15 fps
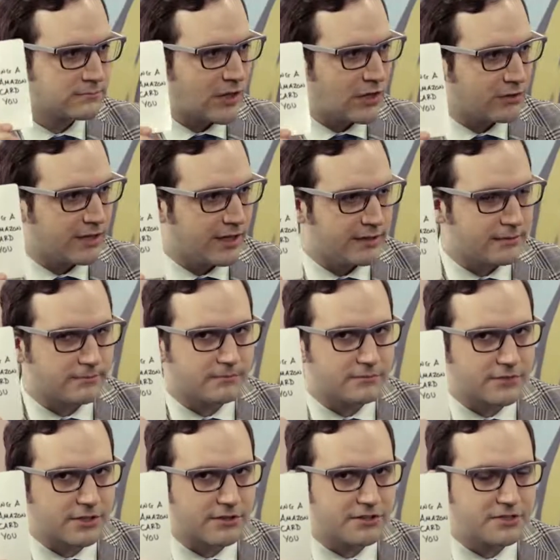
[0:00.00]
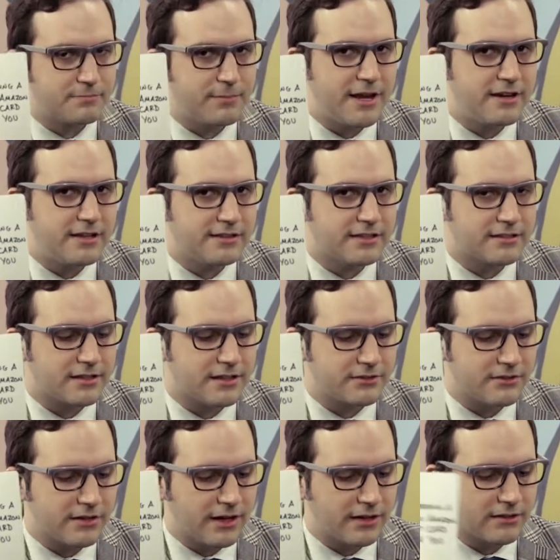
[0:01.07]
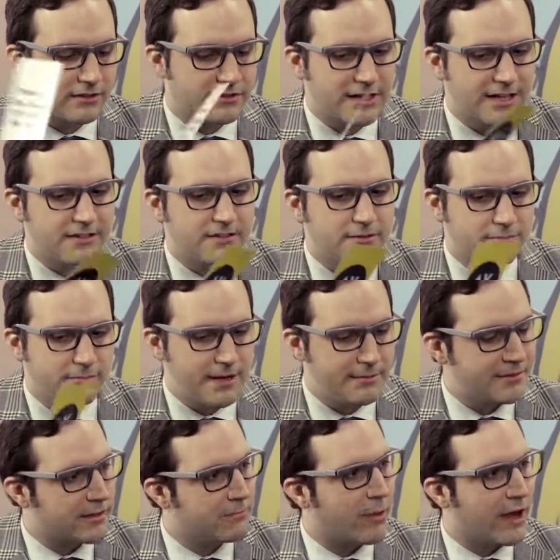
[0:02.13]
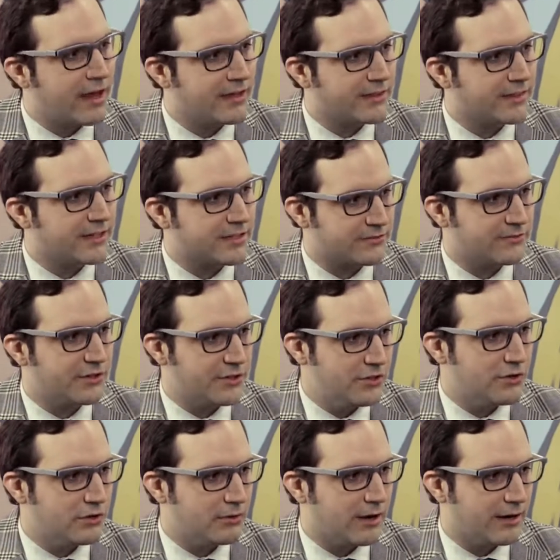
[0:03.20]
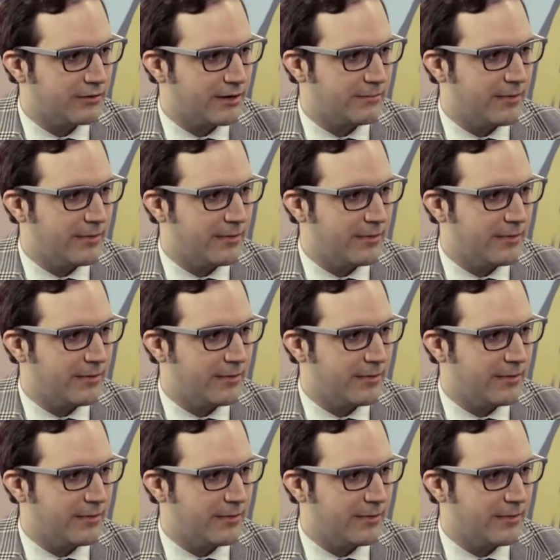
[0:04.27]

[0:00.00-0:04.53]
Okay. So they're spending this $100. I guess that maybe they're buying things for you, I would